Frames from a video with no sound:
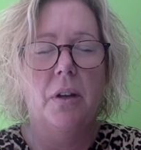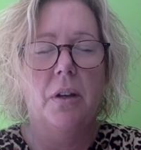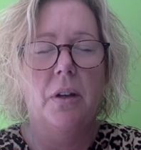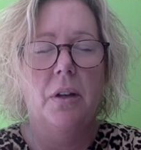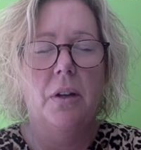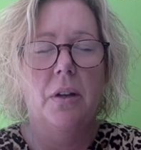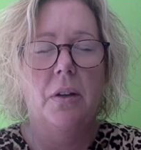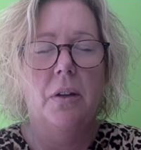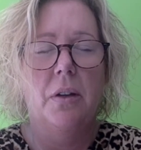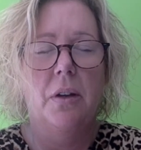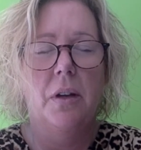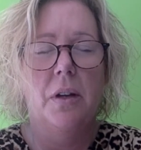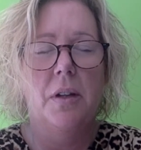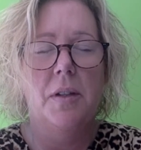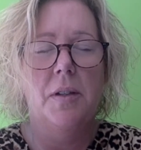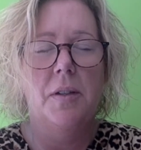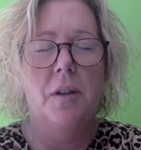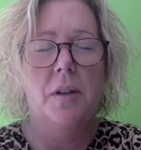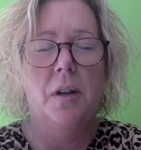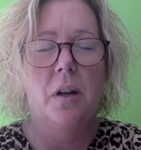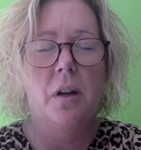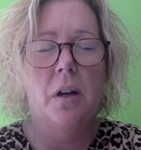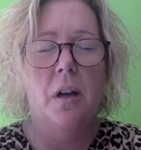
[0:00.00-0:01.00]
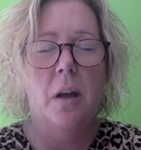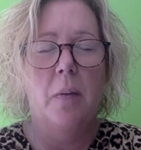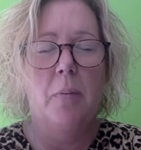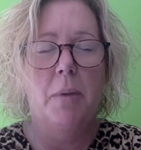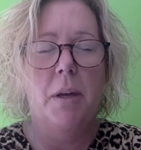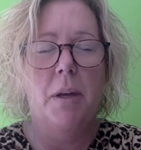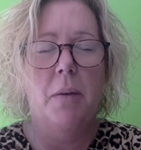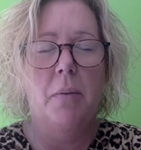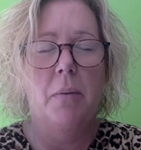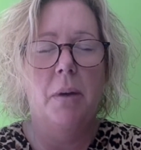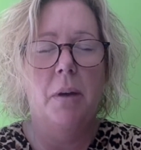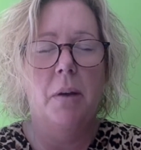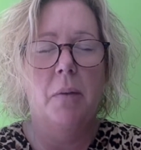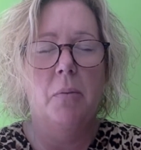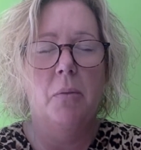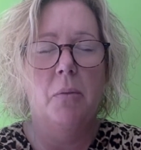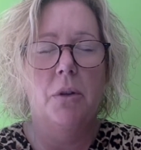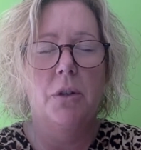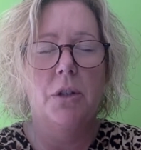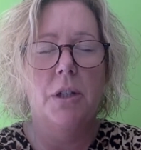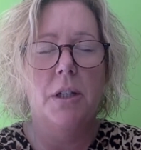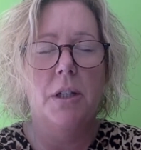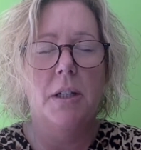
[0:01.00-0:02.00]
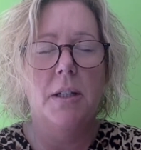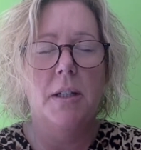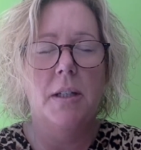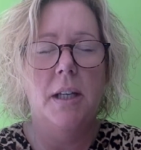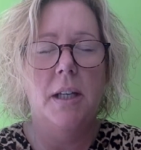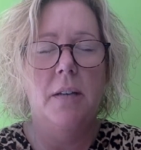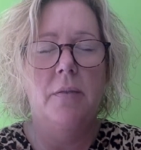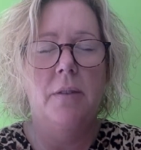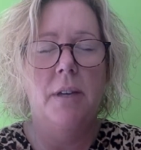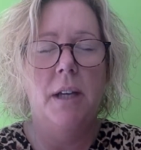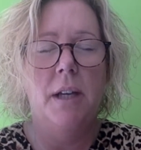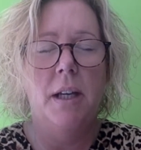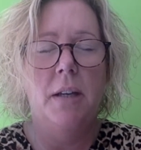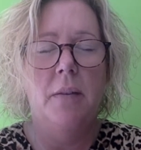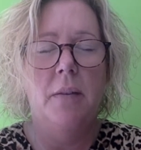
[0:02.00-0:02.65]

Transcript: that I snuggle up in when I'm watching TV.